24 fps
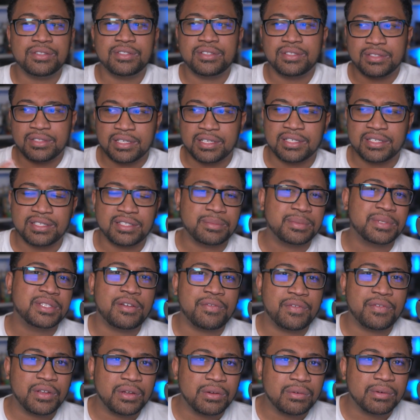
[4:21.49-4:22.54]
some
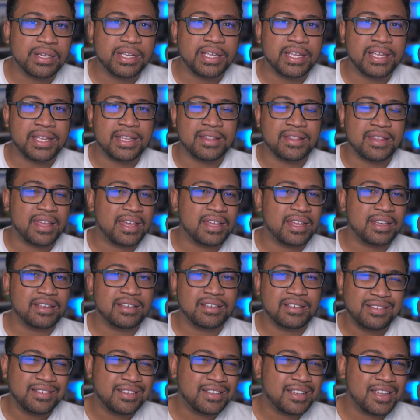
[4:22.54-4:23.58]
stuff in green that
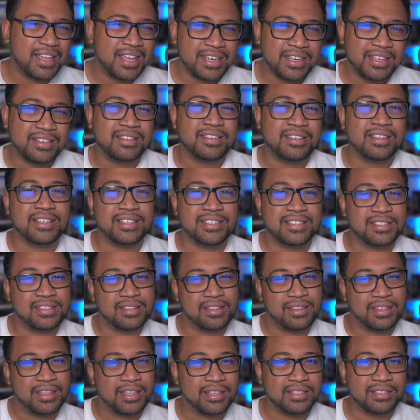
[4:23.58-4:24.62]
kind of does
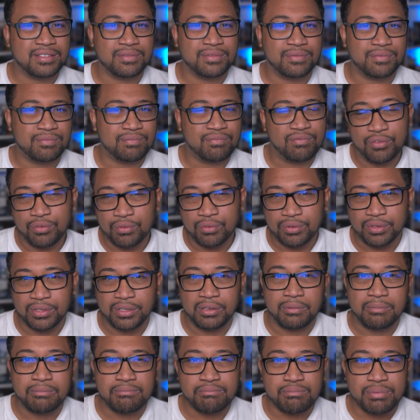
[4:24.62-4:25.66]
things for
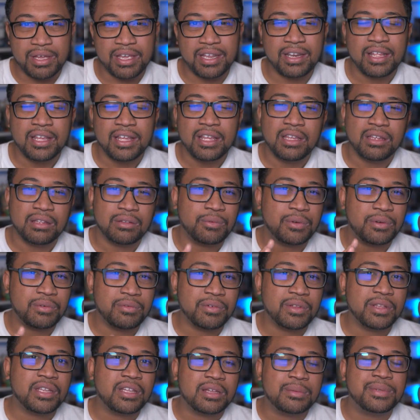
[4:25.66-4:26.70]
you, but what it
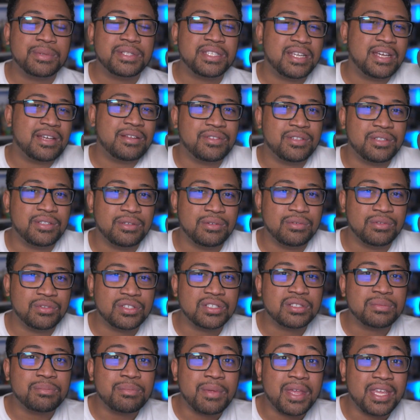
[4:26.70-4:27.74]
really comes down to is
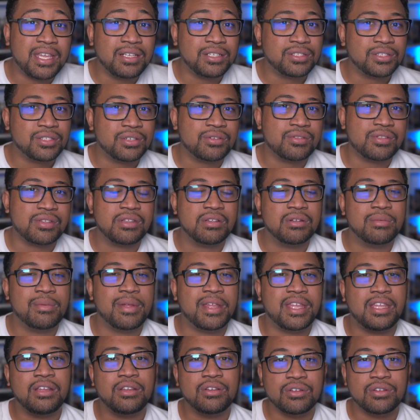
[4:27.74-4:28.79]
just making sure that you're
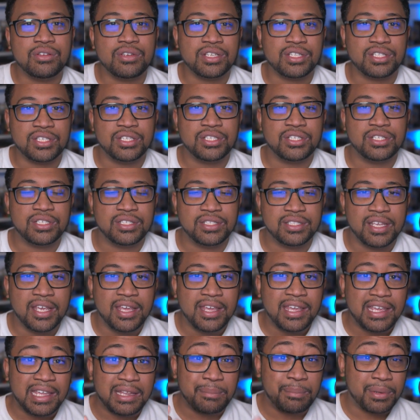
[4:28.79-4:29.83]
making good decisions
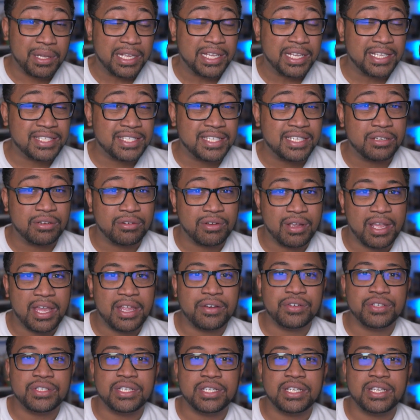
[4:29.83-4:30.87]
in placing your
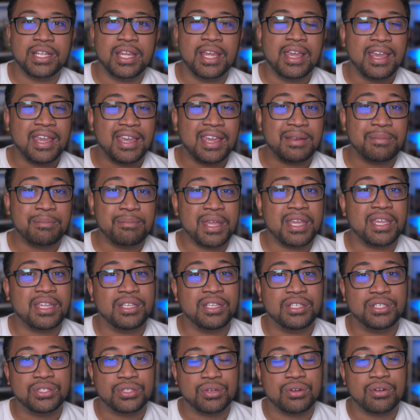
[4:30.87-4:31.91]
energy and
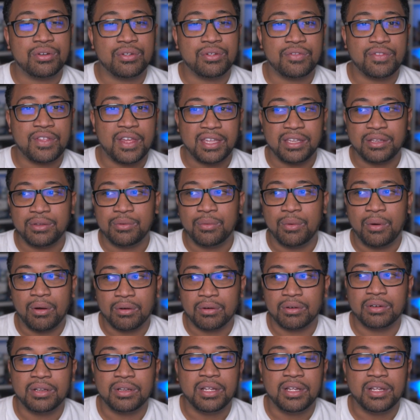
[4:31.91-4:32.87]
making sure that you aren't